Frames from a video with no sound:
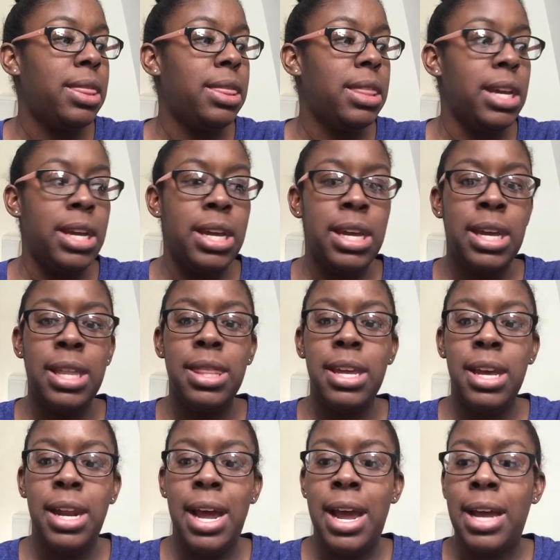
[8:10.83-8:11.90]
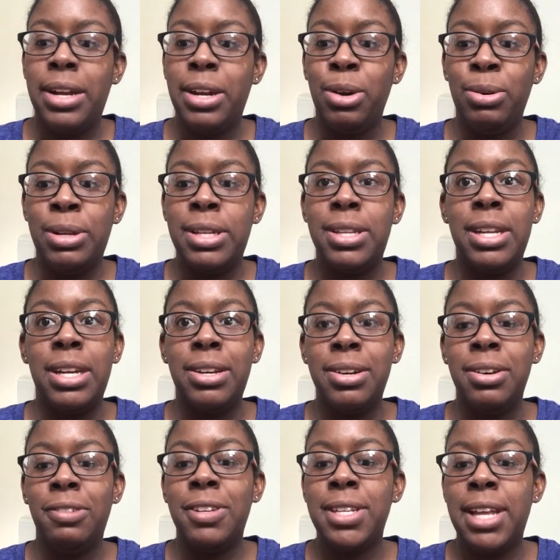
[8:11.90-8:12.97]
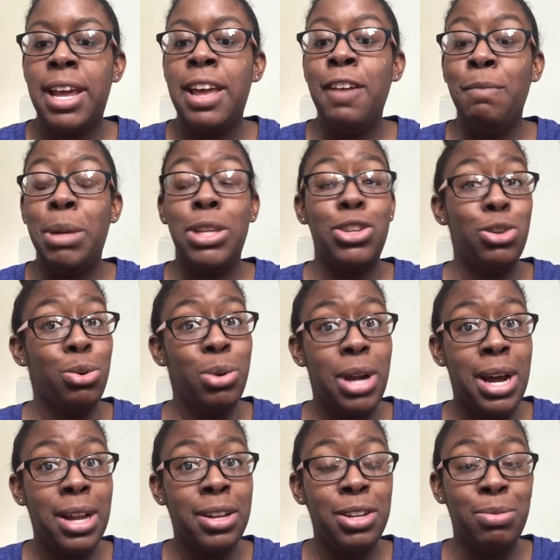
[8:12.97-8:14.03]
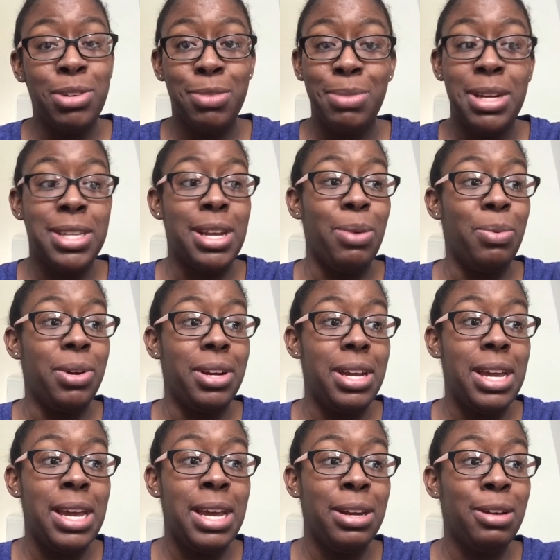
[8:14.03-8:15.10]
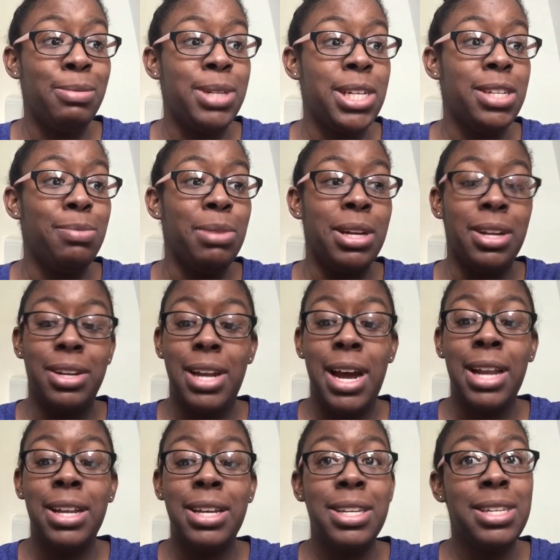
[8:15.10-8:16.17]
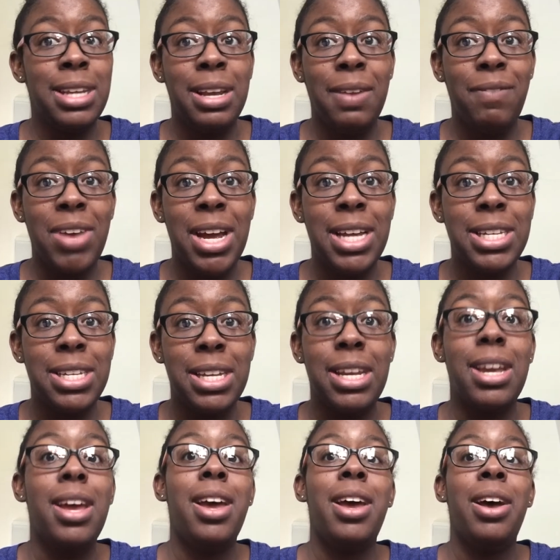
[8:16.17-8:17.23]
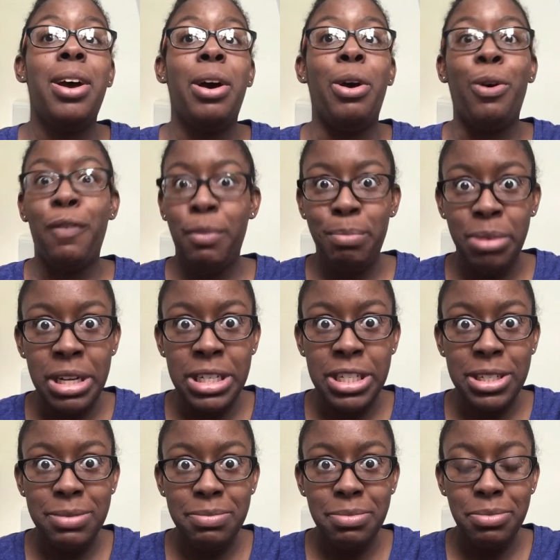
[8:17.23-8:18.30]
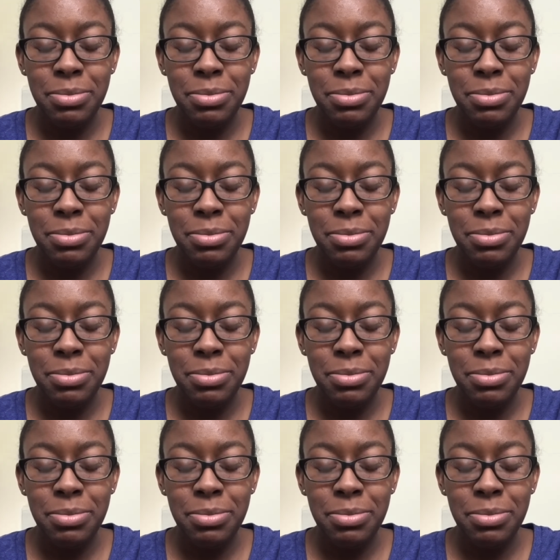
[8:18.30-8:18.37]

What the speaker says: thing that I noticed that could have saved me $2, which means I would have ended up just being $1.75 over budget,